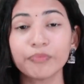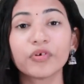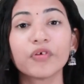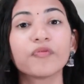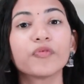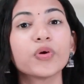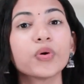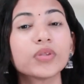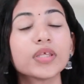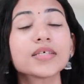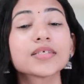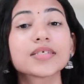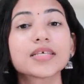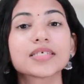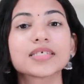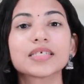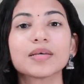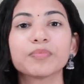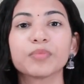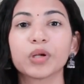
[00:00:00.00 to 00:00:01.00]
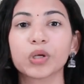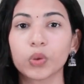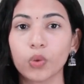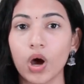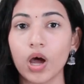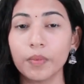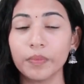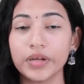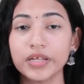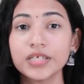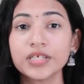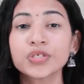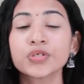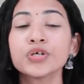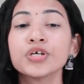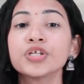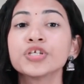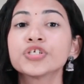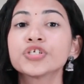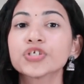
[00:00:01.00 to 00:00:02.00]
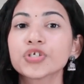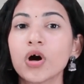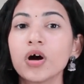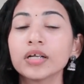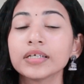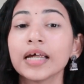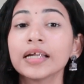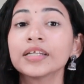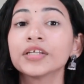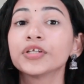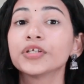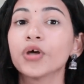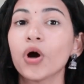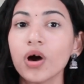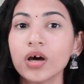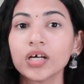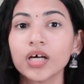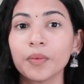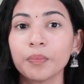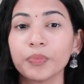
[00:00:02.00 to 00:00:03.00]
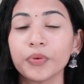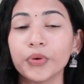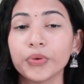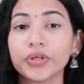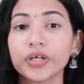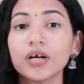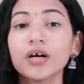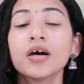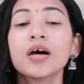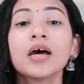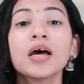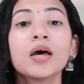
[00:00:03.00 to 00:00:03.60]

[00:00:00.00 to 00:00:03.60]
review the system requirements to ensure that your computer